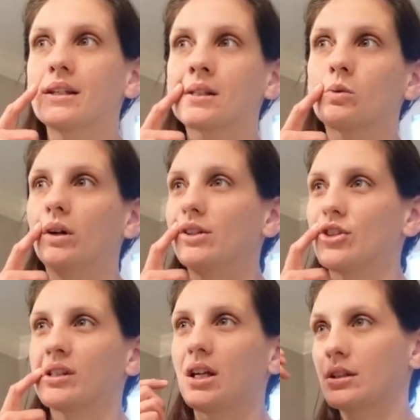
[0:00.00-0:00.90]
this one
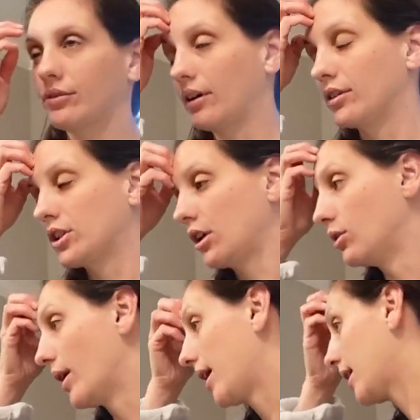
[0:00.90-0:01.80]
just takes forever to
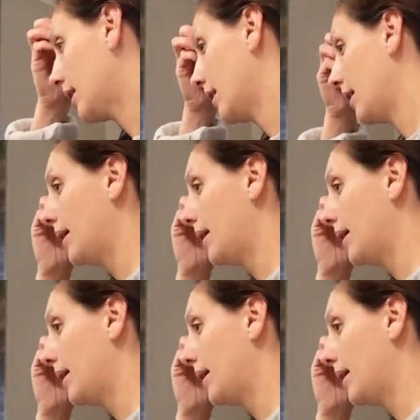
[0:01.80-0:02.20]
go away.